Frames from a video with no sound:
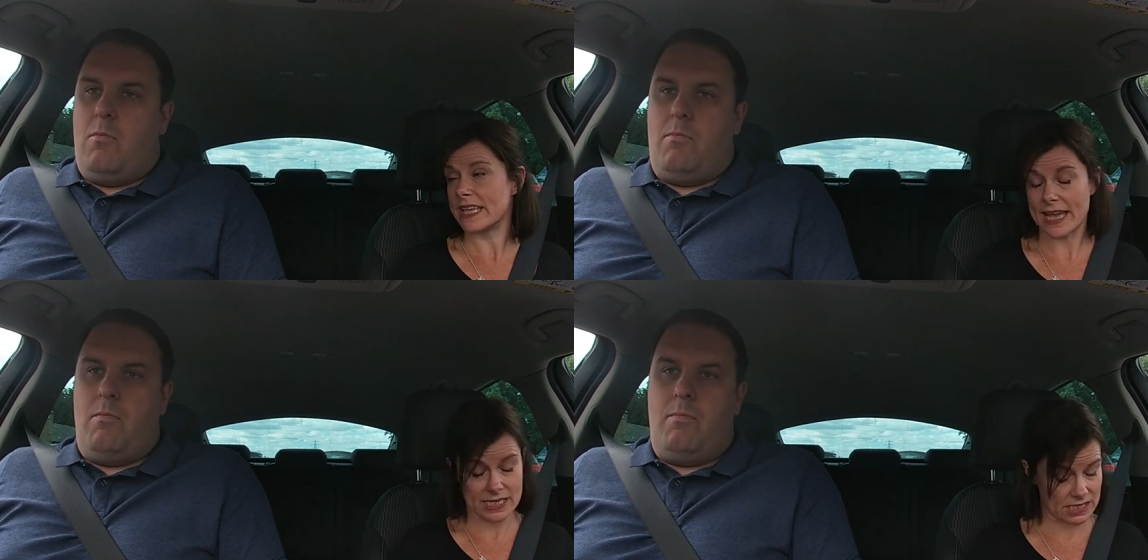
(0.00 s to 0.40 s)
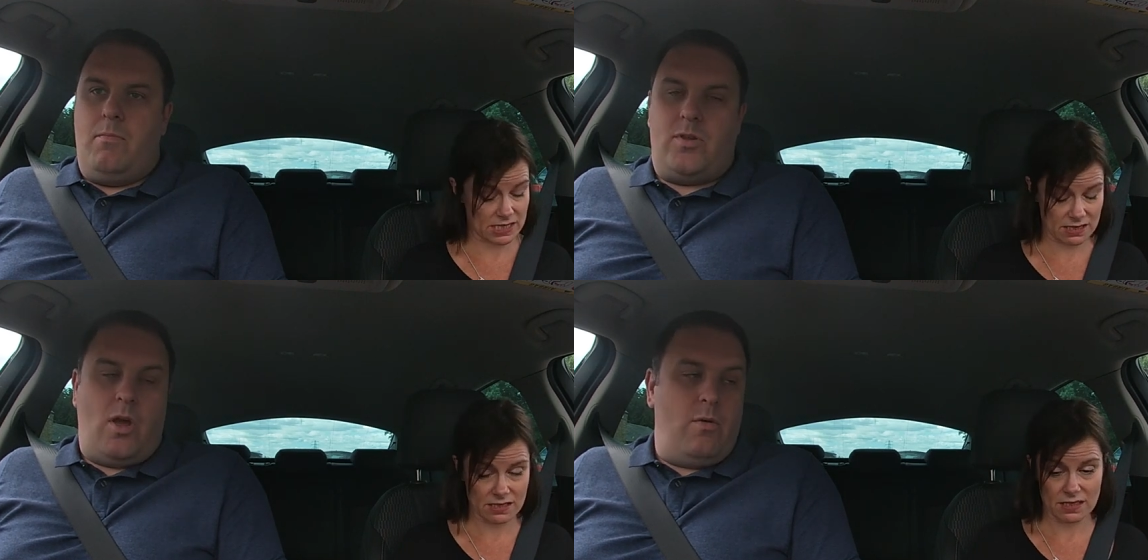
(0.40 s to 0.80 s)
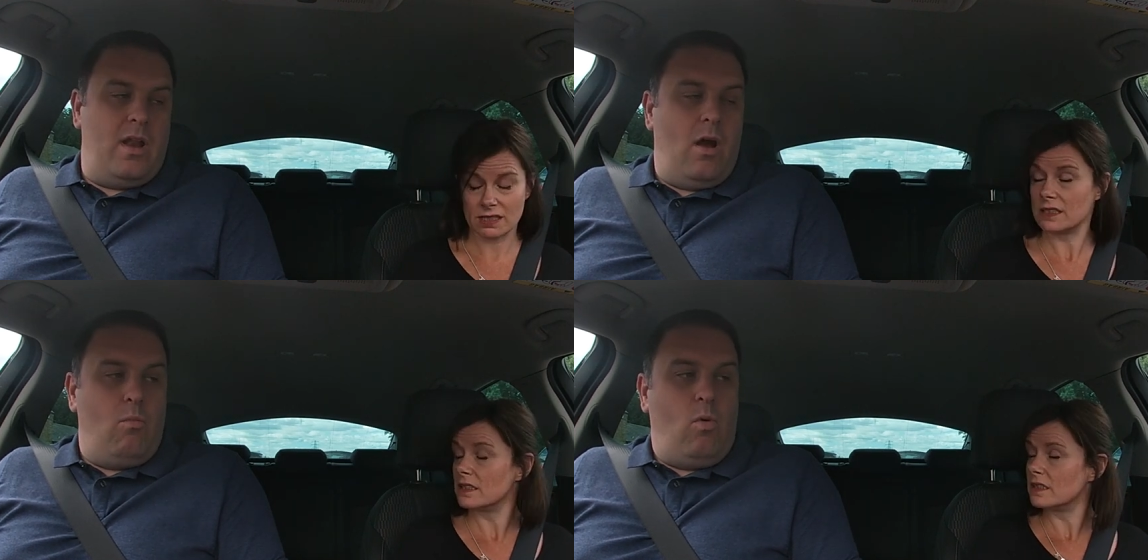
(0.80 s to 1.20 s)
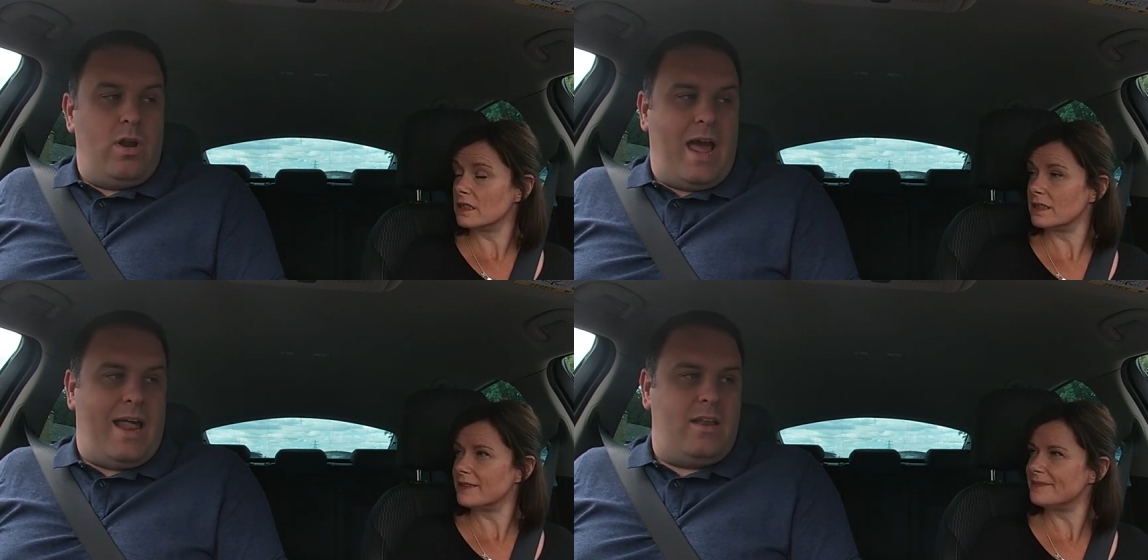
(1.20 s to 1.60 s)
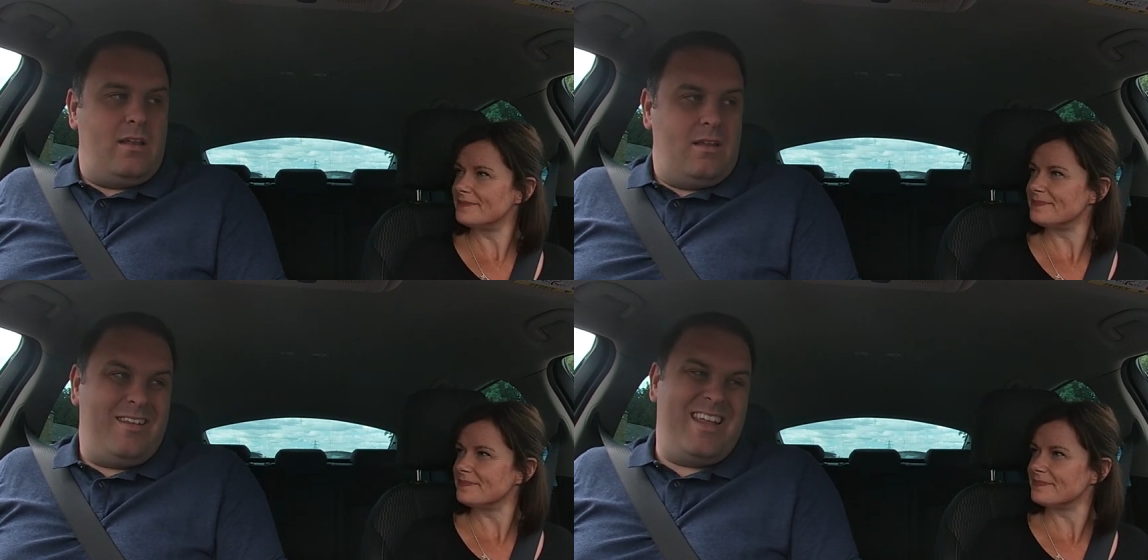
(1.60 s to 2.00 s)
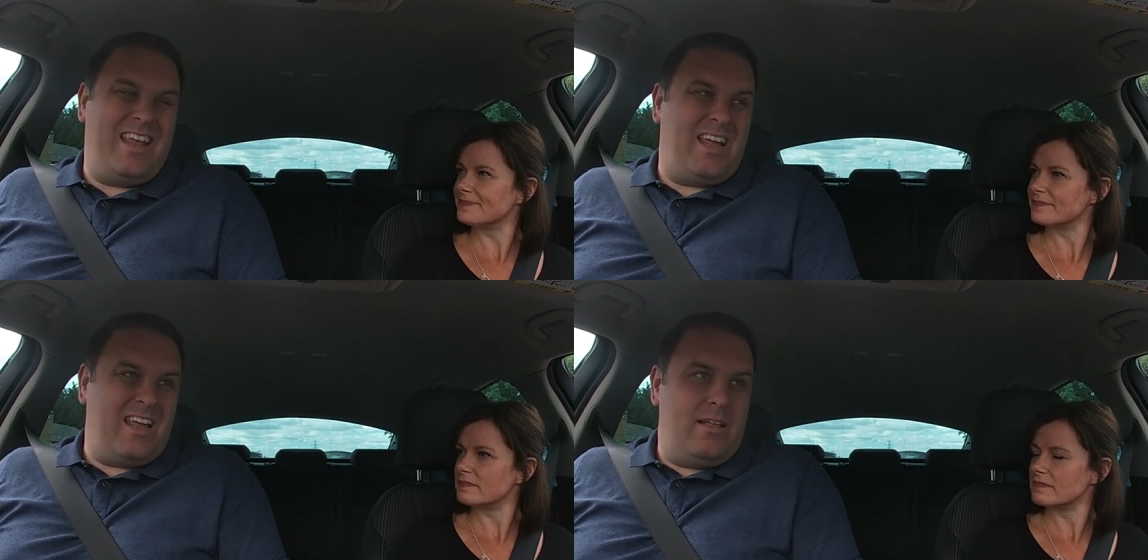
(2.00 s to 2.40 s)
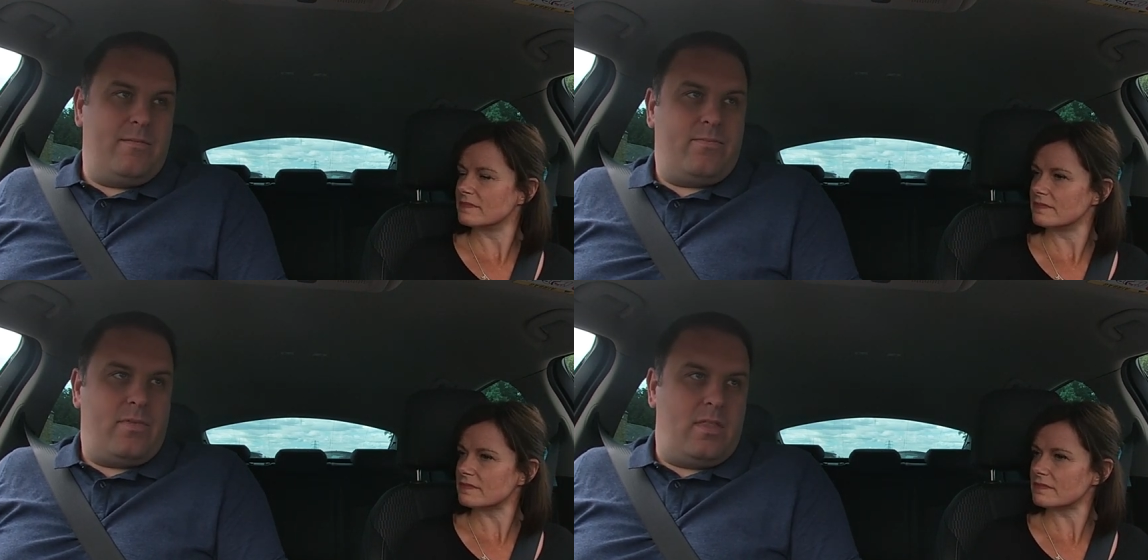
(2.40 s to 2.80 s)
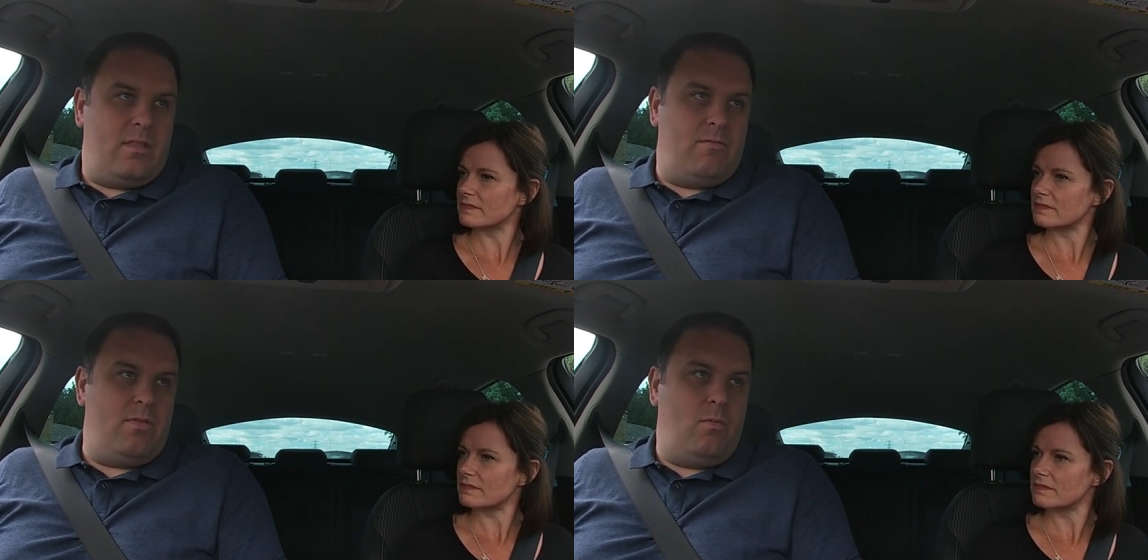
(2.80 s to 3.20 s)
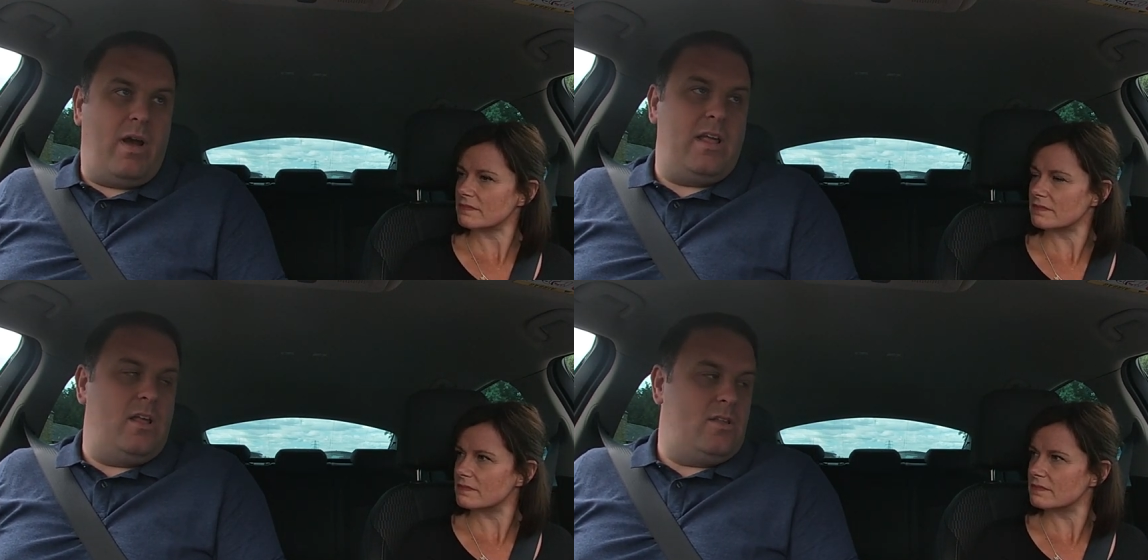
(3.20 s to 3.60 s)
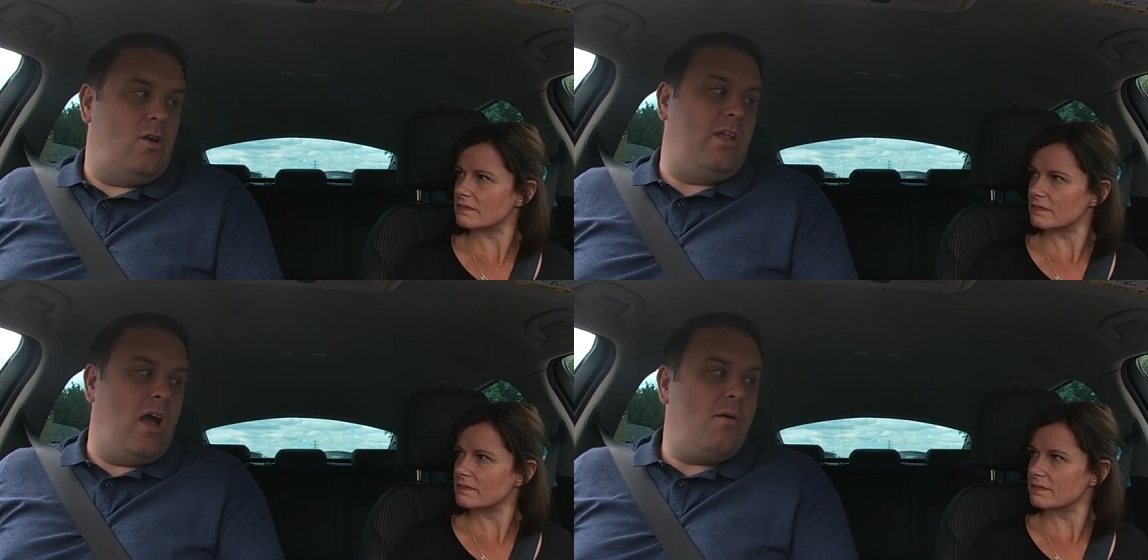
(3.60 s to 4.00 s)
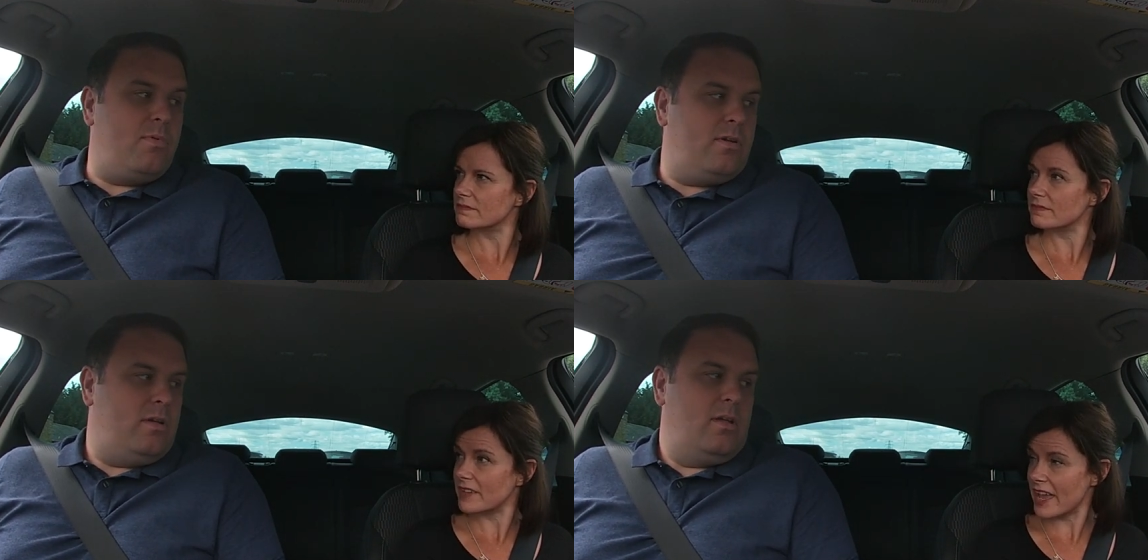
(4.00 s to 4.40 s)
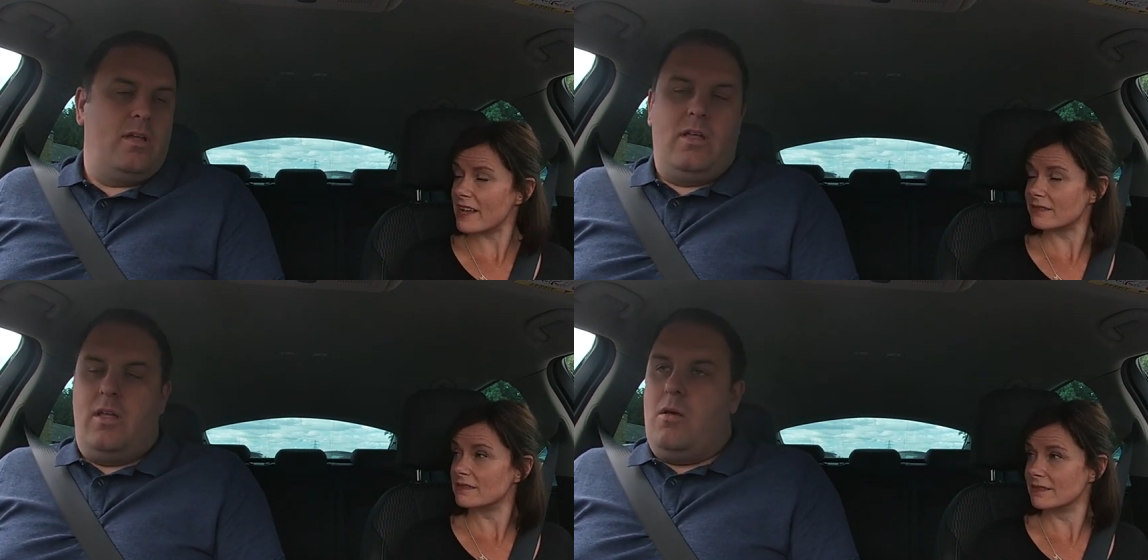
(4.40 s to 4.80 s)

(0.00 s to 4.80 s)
Speaker 1: Yes. So it, on one hand, it, the, the way is only up. Yeah.